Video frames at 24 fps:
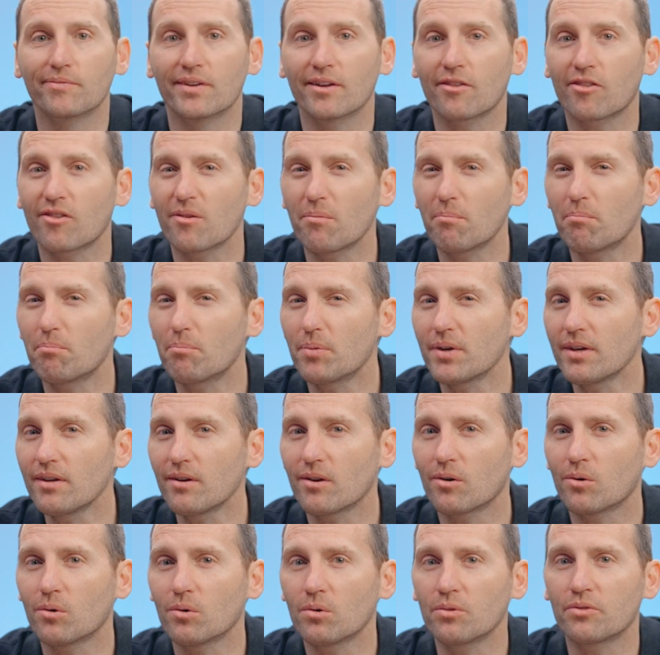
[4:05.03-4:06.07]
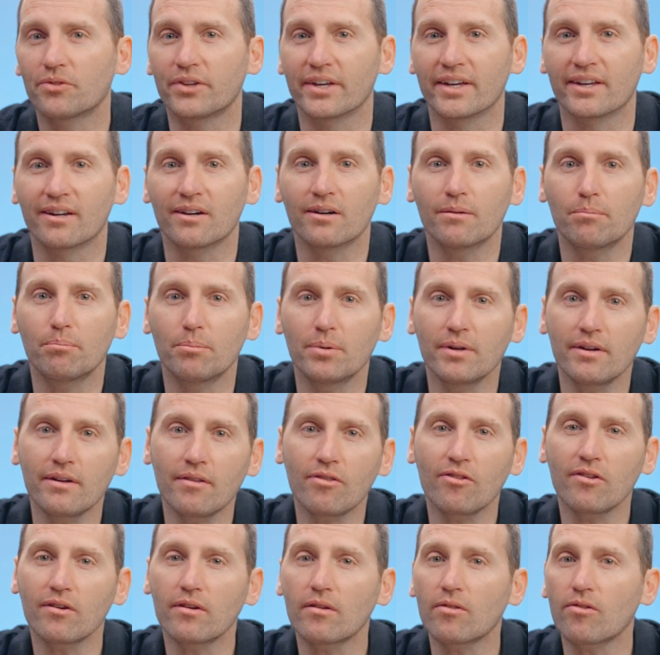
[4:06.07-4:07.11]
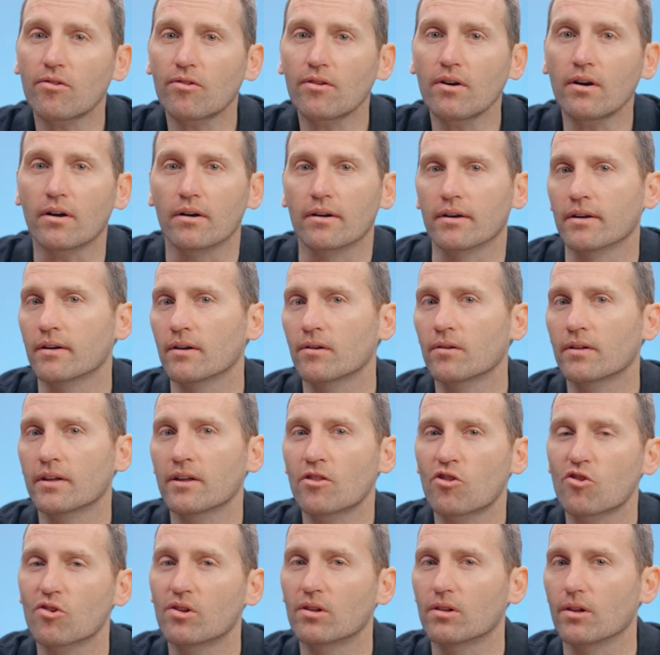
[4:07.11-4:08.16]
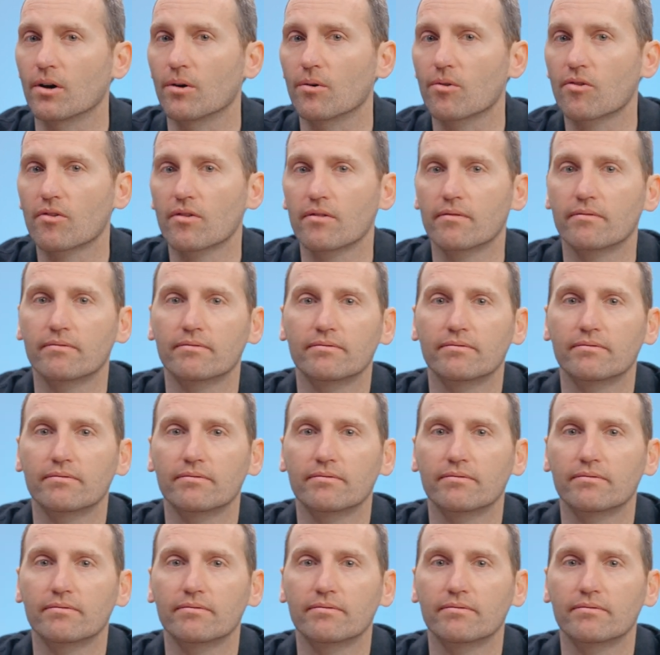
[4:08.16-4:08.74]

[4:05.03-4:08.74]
It's a bit old data, but it's a good start and it'll get you close.